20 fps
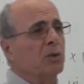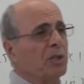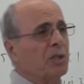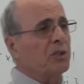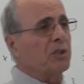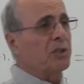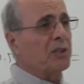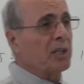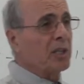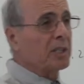the
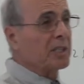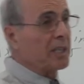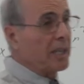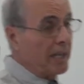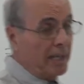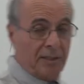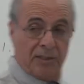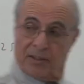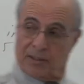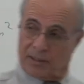steel
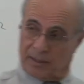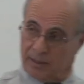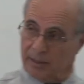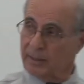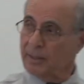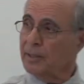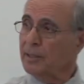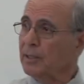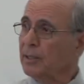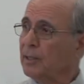gets
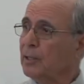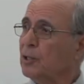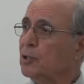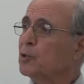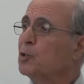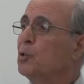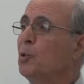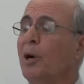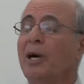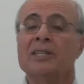
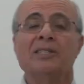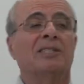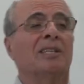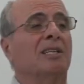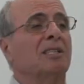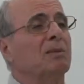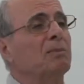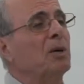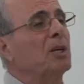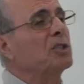twice
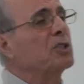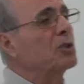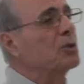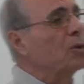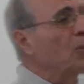as much